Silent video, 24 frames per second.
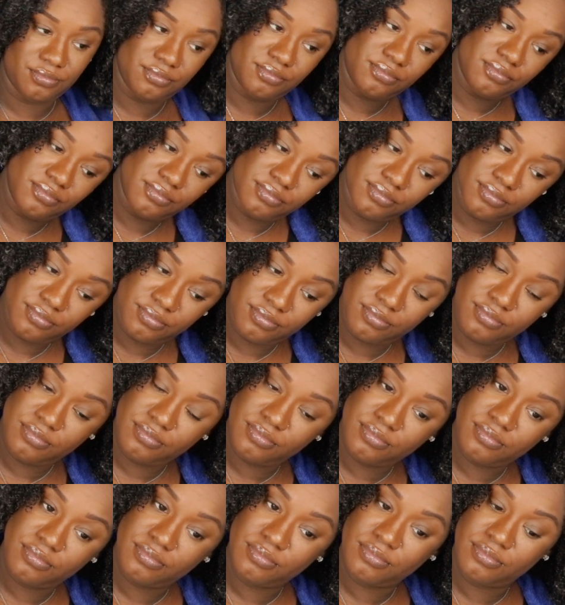I
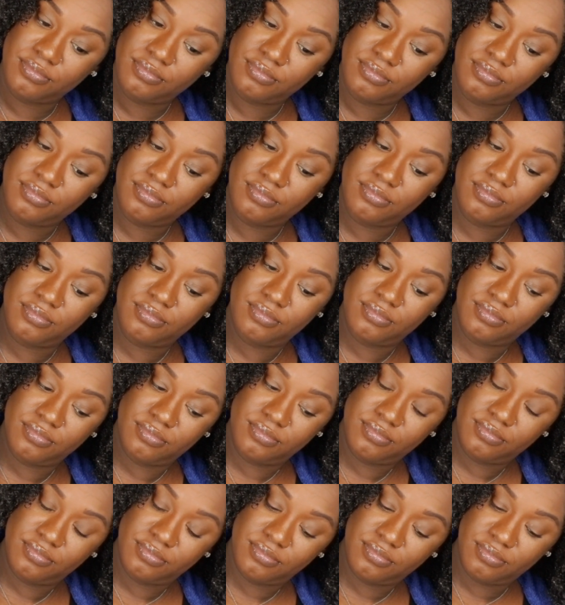don't know the
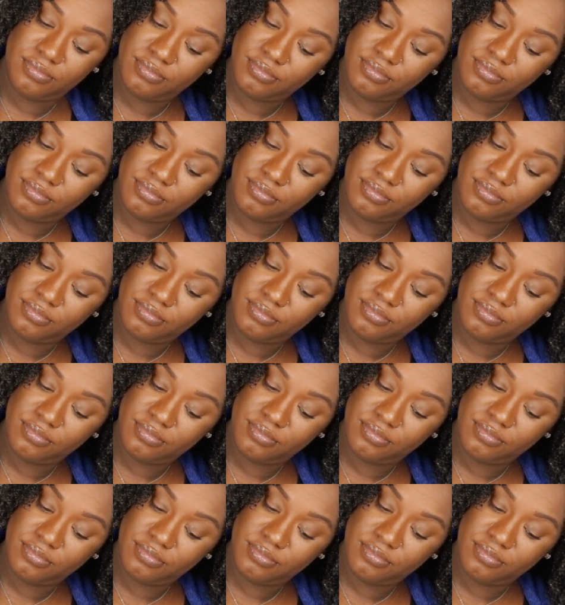smell,